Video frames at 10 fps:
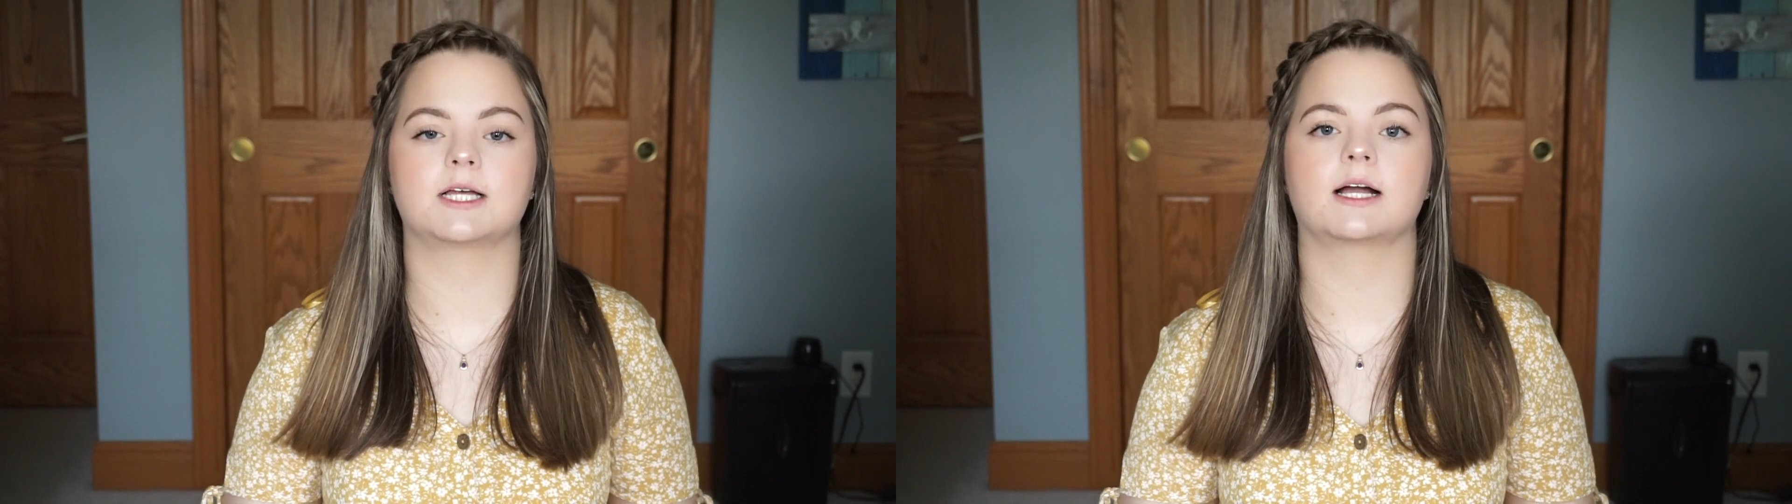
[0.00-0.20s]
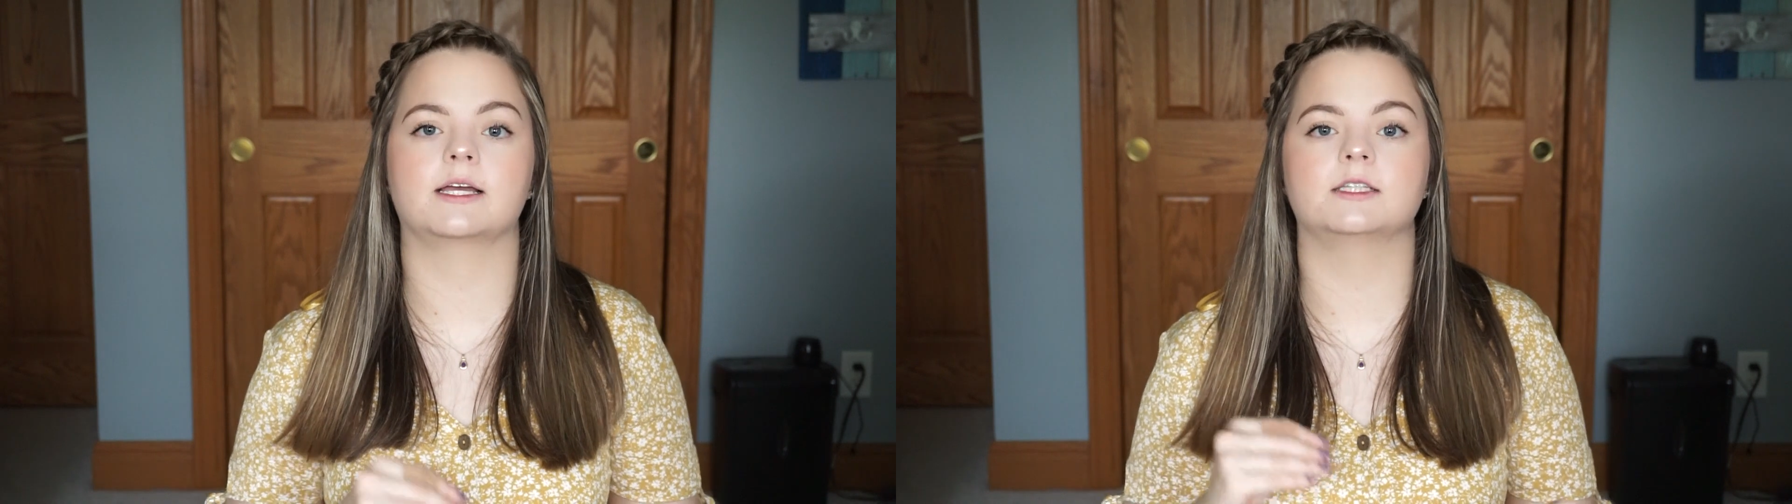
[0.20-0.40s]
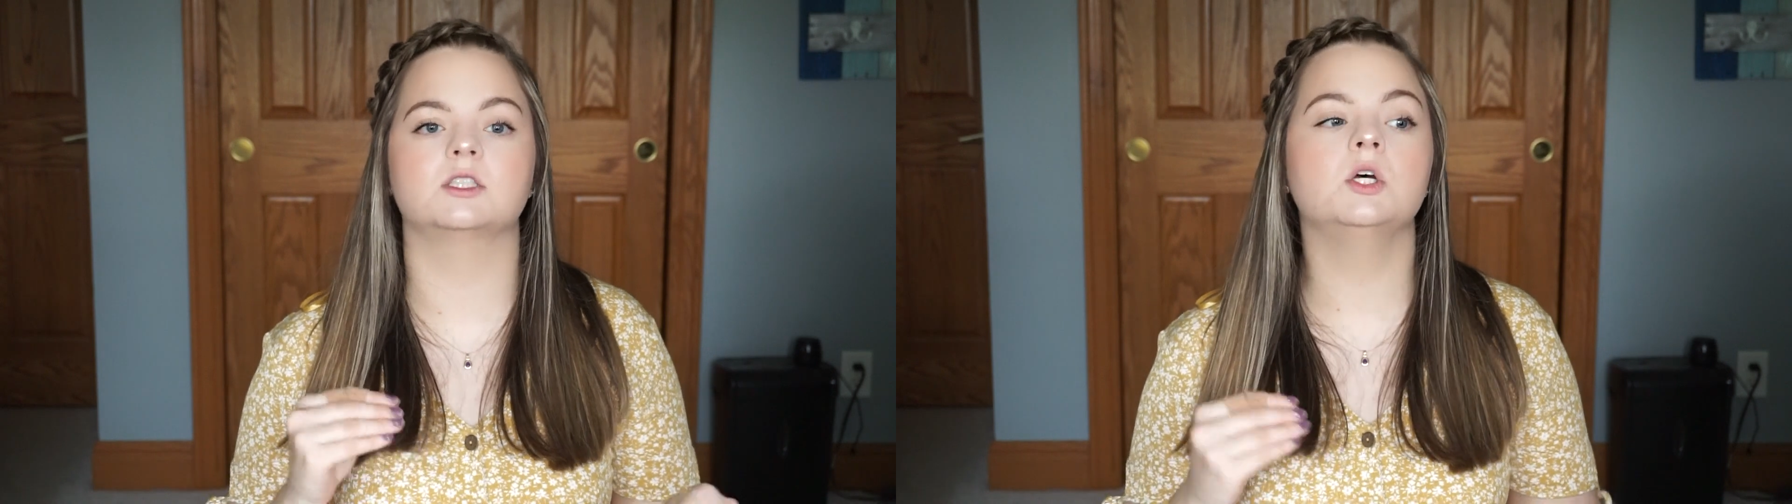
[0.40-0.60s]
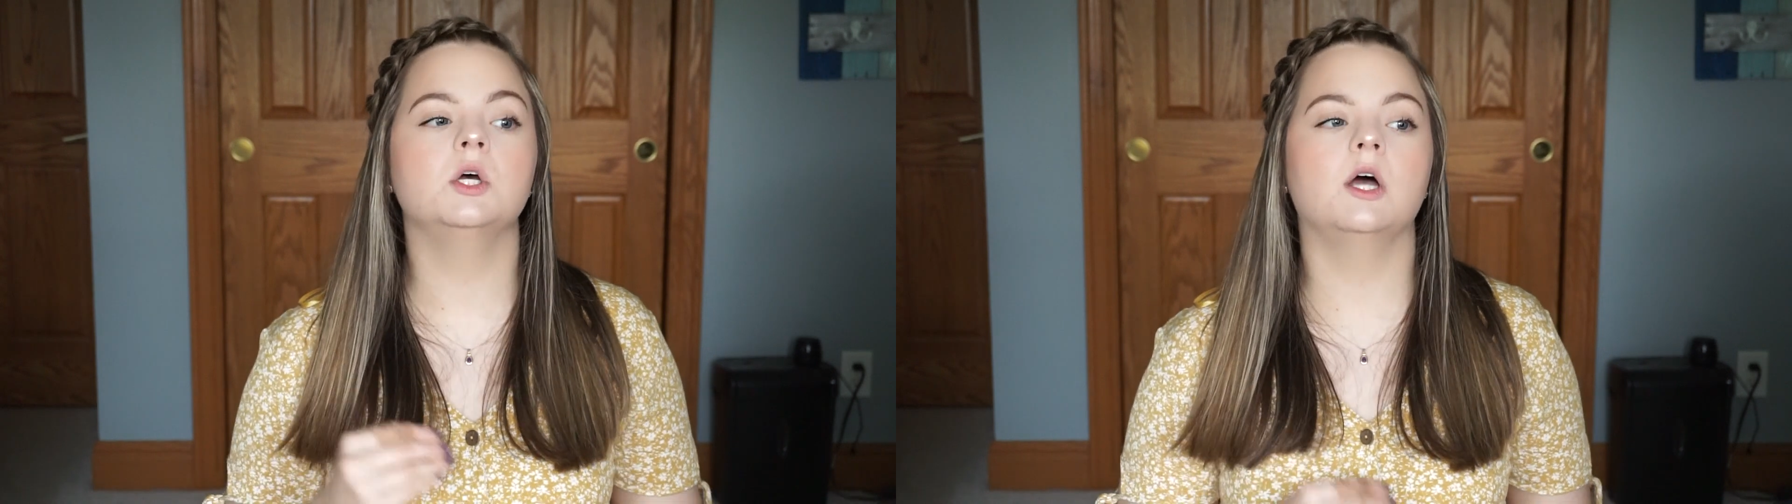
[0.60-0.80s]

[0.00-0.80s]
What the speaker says: sockets.